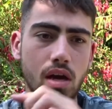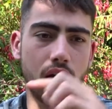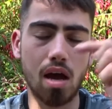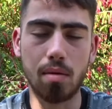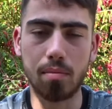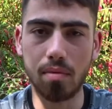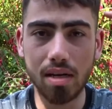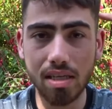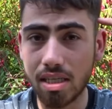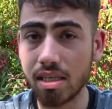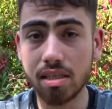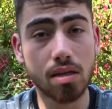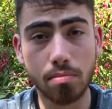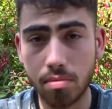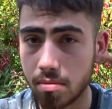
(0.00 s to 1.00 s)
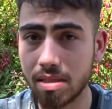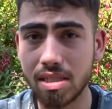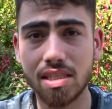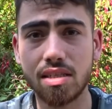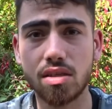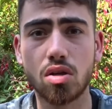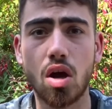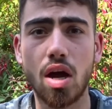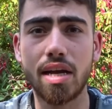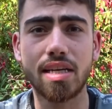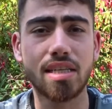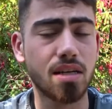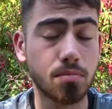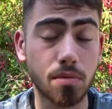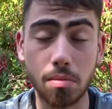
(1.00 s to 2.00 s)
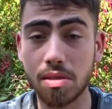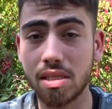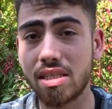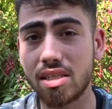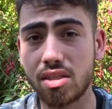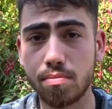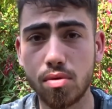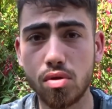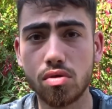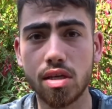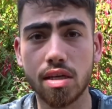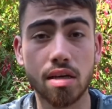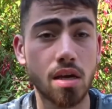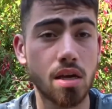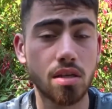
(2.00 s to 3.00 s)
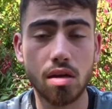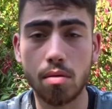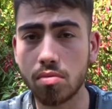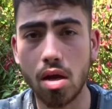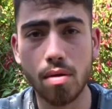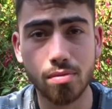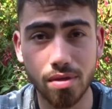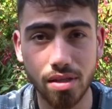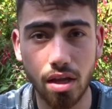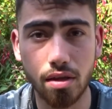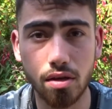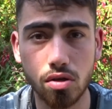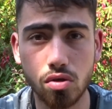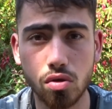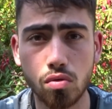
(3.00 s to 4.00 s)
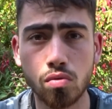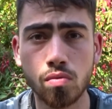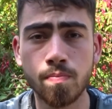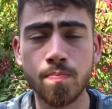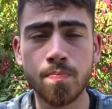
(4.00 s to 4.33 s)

Um, listen, sometimes listen to guided, sometimes listen to music, sometimes with nothing at all.